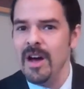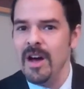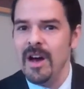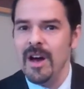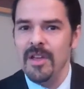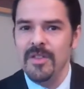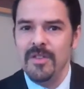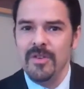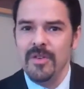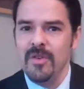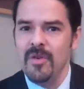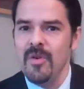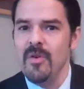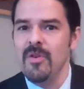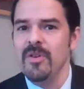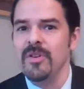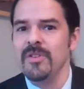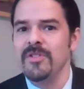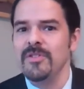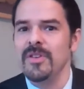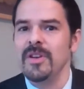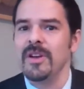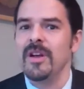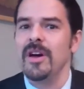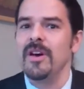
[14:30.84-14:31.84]
other
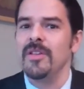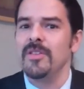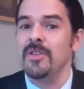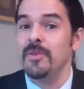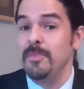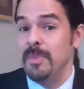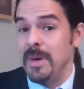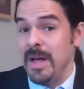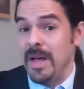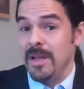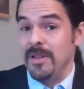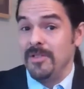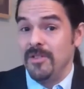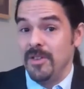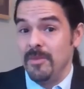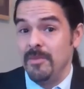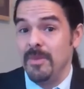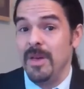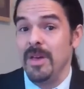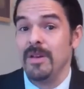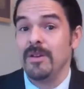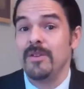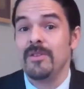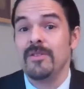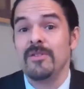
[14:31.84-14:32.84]
courts, on other
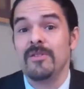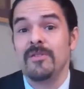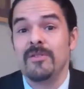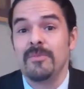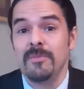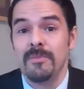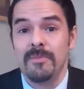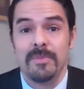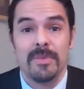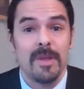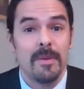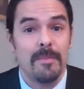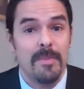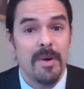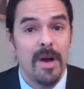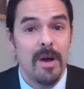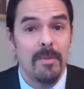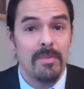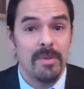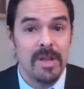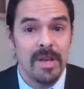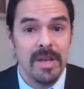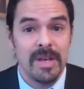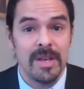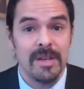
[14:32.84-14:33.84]
policymakers, the
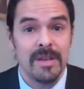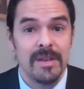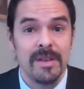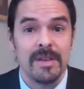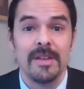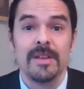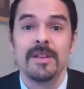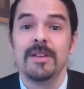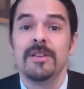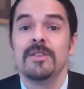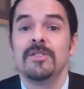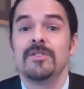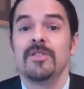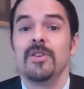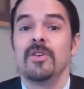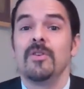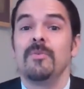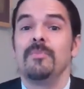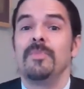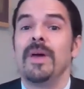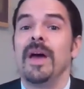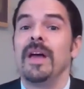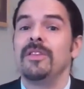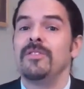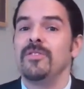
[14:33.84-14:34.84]
public. So
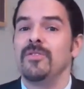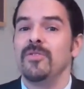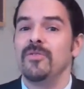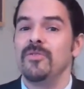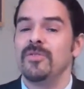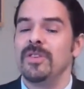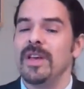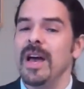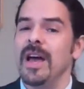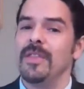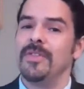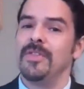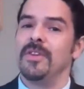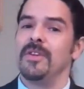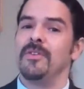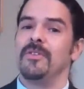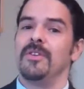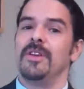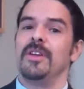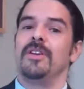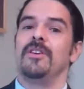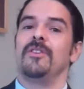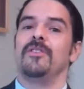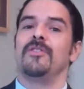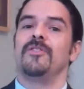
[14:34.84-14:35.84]
that's who's got their
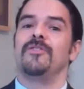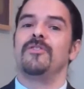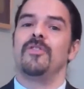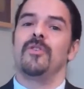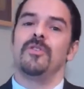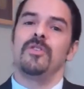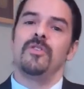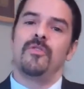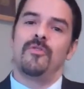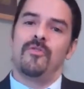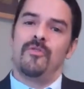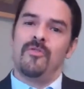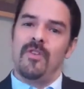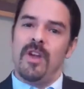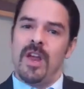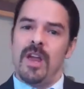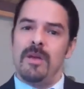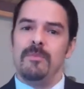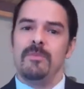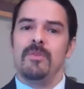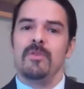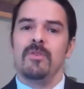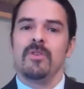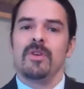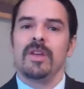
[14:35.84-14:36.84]
ears. So you
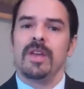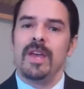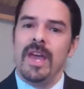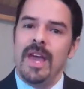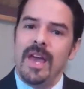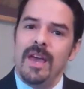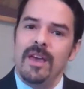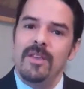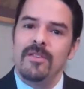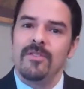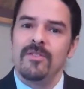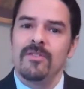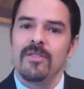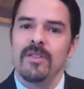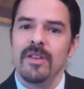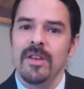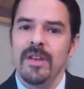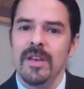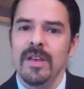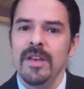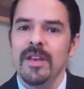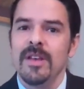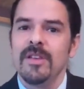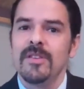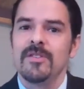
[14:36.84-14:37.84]
frame your case
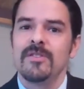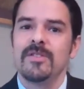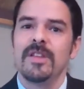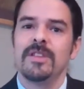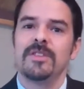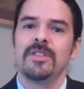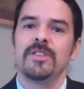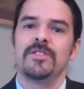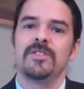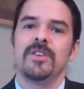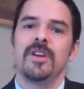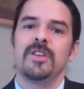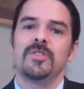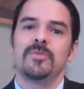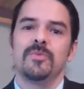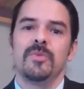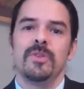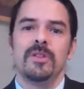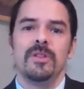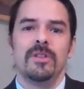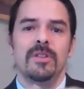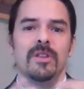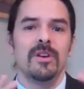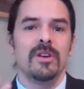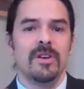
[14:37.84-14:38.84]
so that the judge will
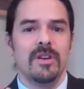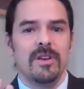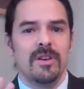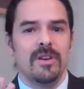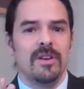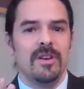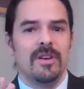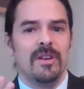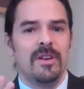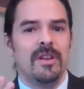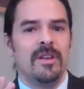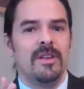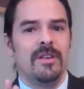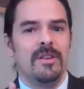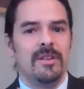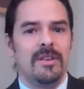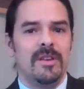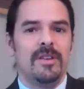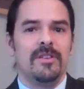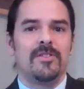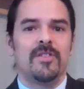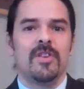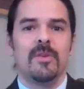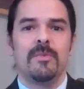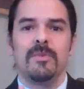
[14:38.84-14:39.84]
look good
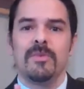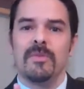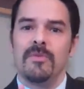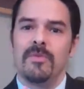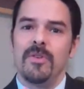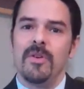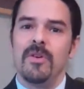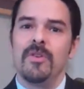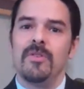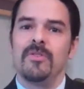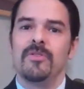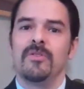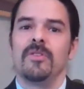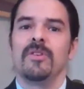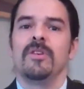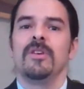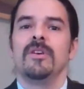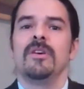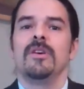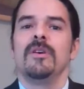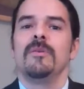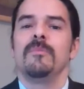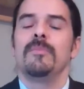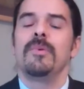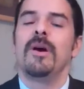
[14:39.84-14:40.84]
in terms of those
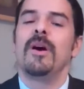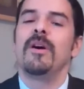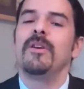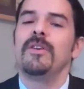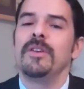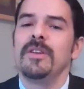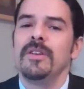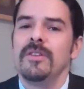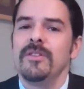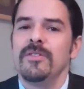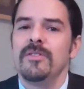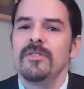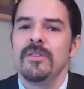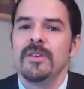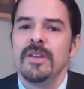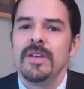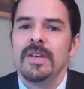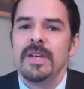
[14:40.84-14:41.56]
parties,